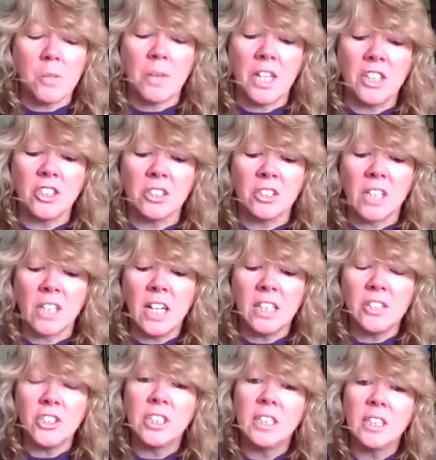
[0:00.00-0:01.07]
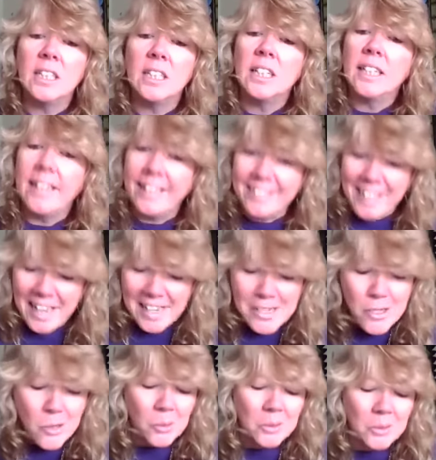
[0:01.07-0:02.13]
works with Hunter College and the high
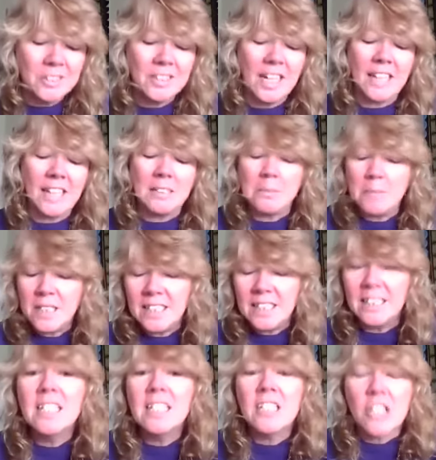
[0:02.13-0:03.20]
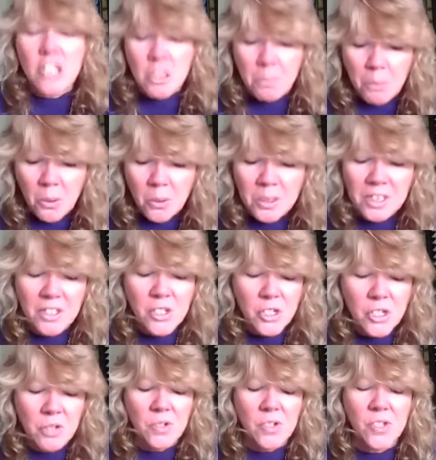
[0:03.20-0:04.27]
school and me to support the
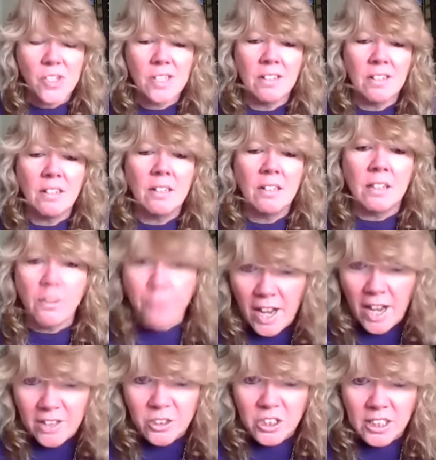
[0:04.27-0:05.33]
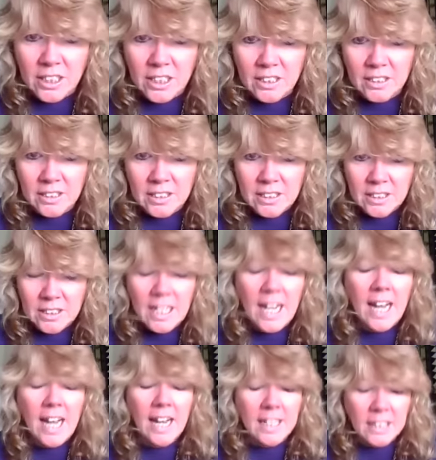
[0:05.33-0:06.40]
students, the faculty,
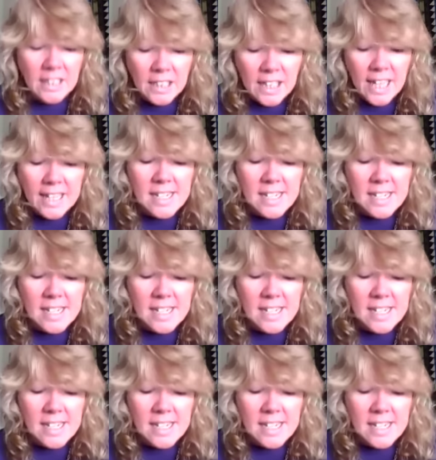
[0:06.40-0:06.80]
and the